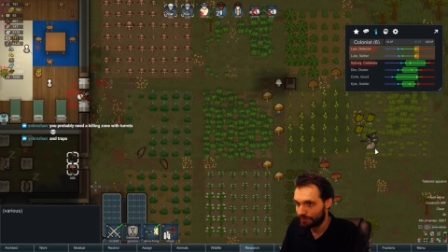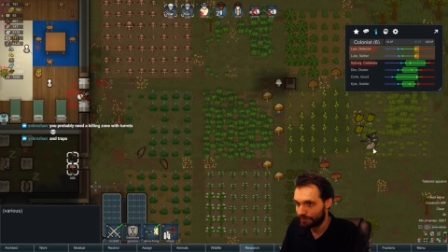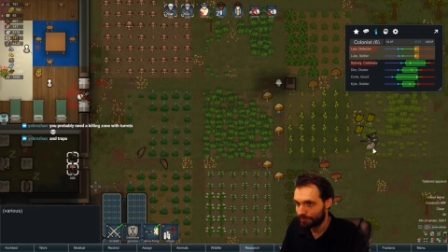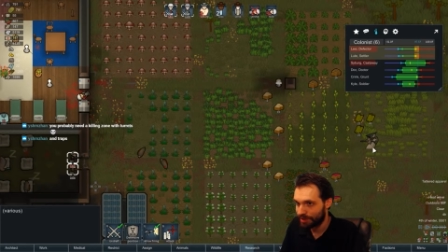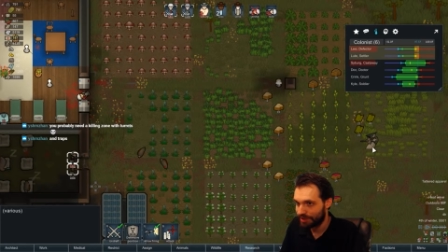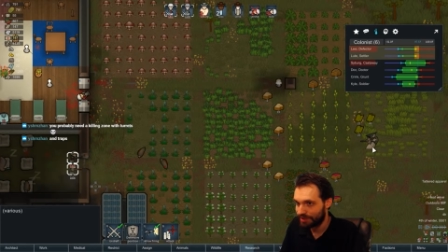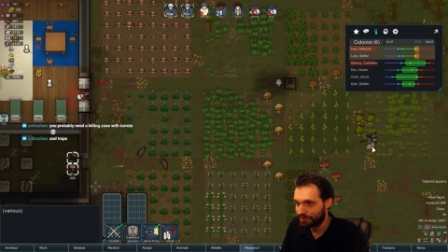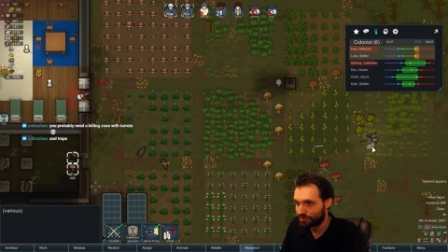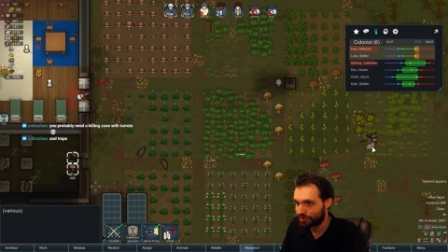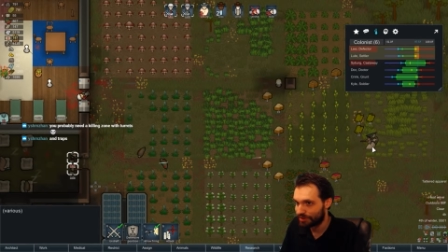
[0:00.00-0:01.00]
I
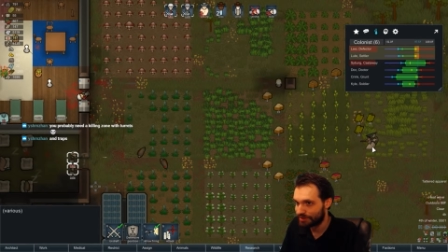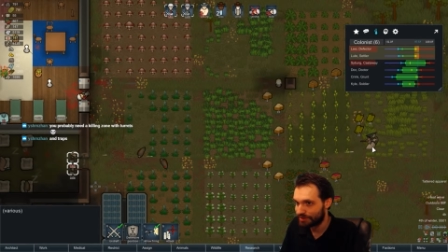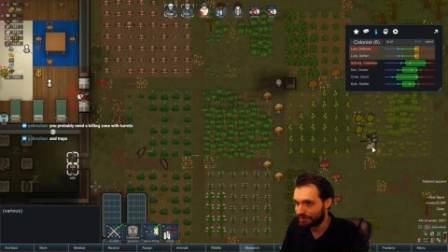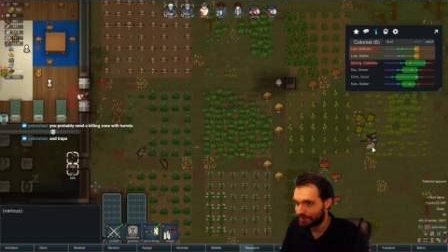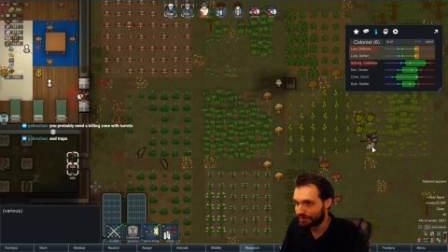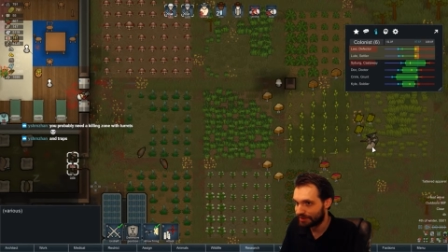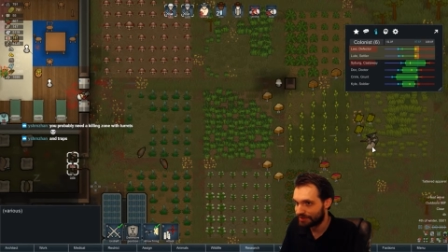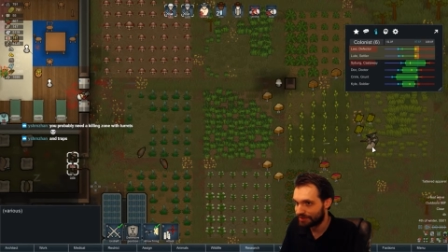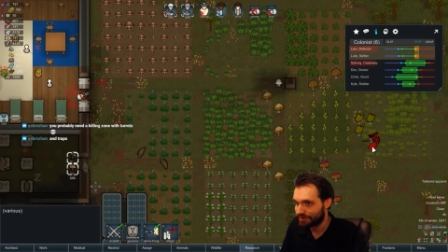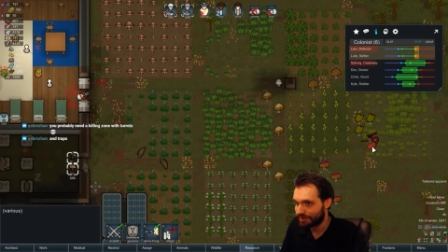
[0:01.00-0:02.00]
need turrets.
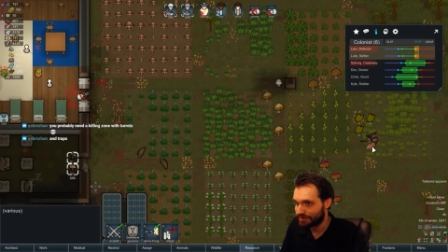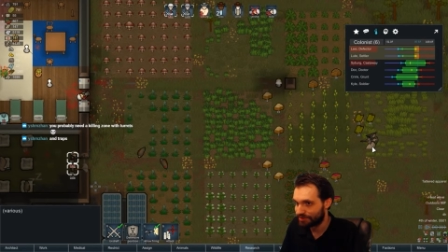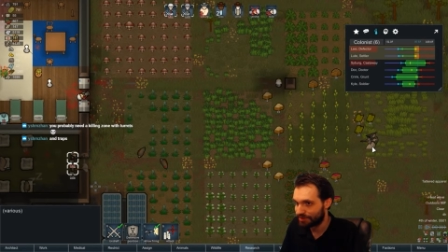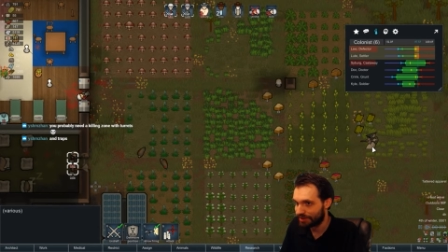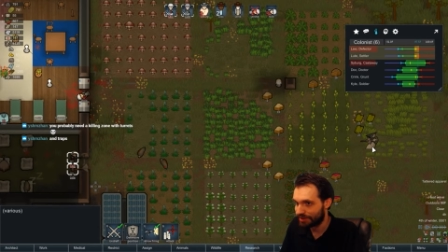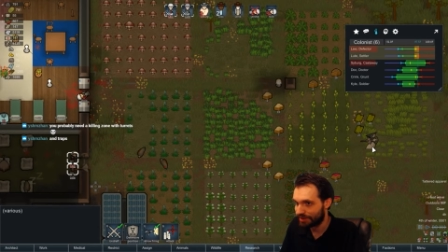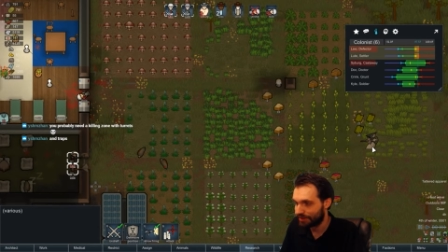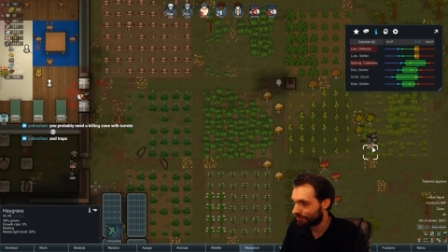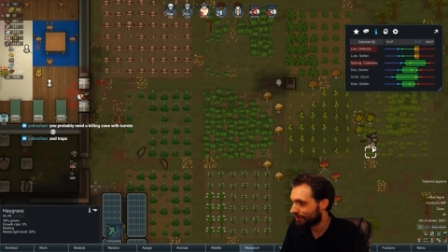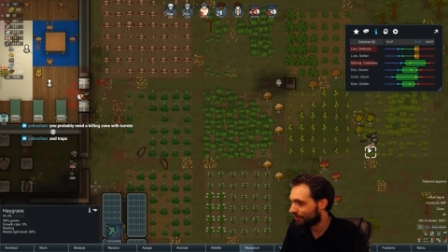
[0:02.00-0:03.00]
That's our next trick.
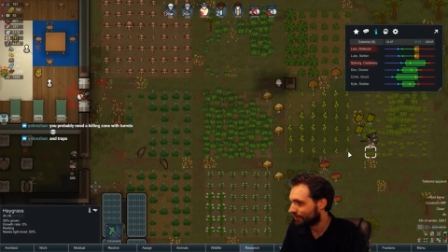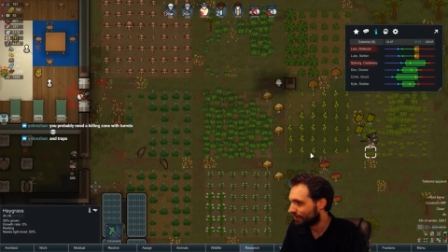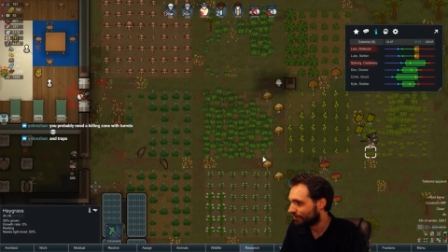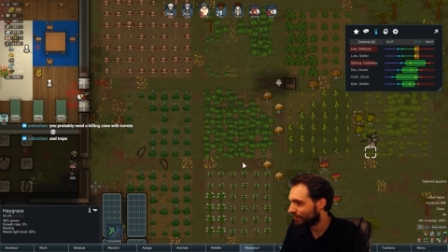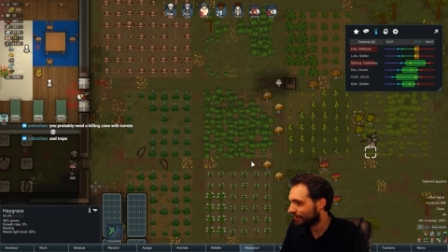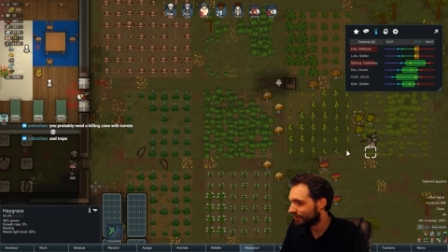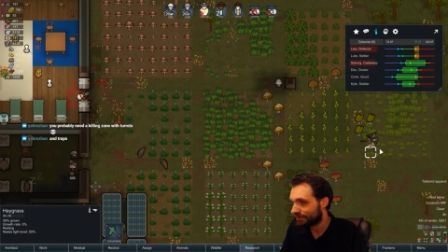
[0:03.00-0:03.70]
Hey, we got another hit.